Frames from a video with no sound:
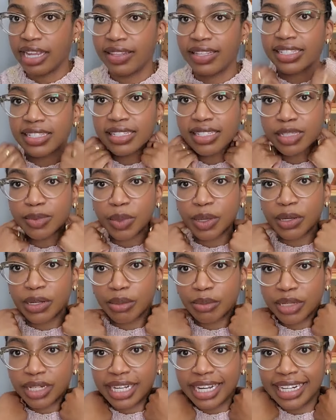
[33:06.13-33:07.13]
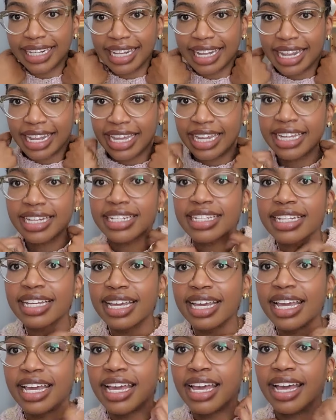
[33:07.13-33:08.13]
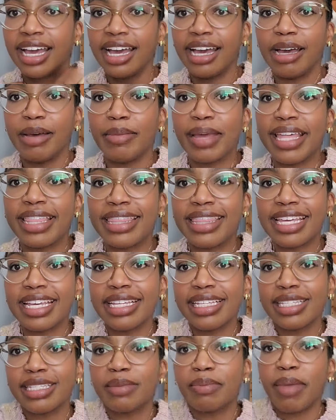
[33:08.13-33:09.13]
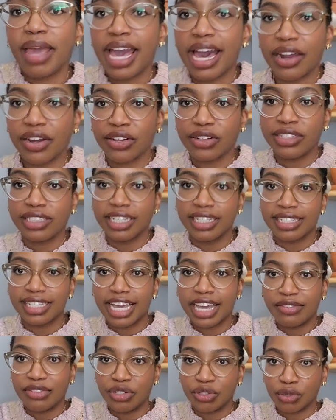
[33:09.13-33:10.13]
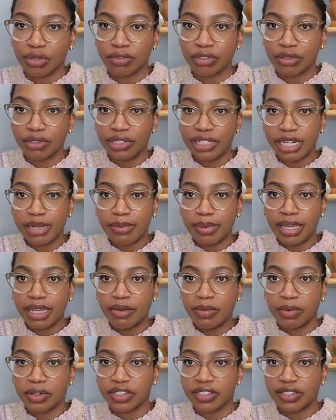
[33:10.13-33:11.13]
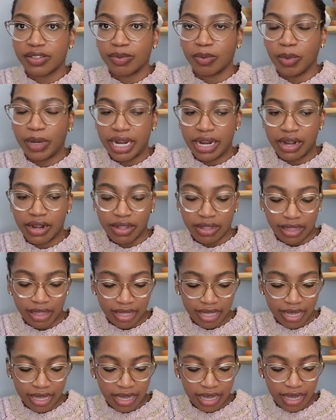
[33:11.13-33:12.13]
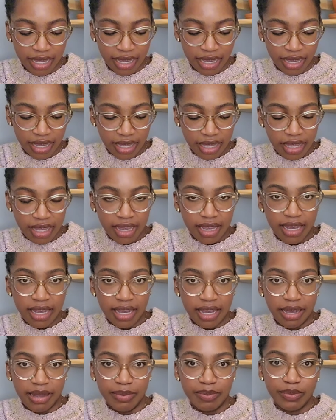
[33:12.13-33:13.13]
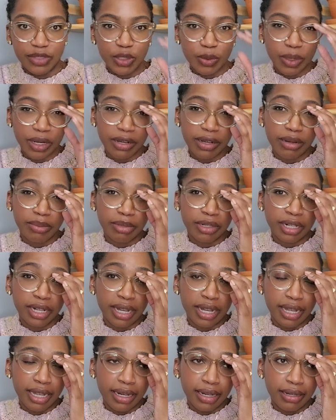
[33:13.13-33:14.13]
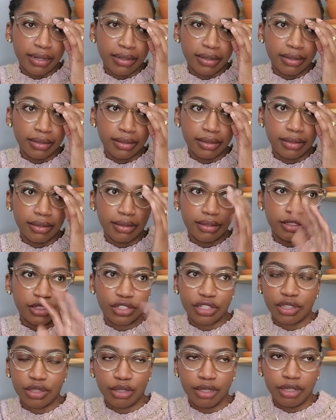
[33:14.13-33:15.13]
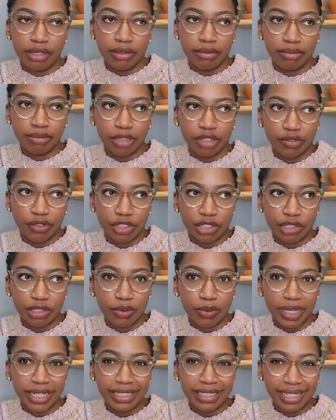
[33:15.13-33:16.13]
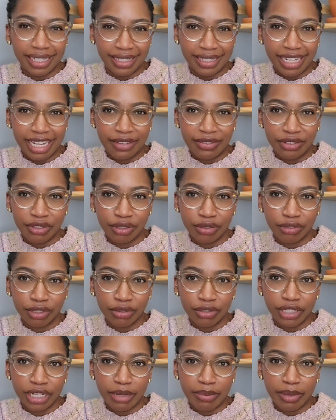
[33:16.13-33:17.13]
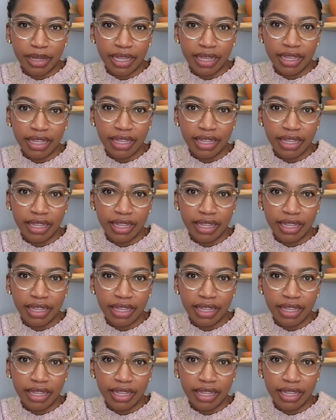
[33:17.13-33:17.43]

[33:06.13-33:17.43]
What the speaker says: This is a sweater number 9 light. And this pattern does have short row shaping, where the sweater number 9, just the original one, doesn't have short row shaping.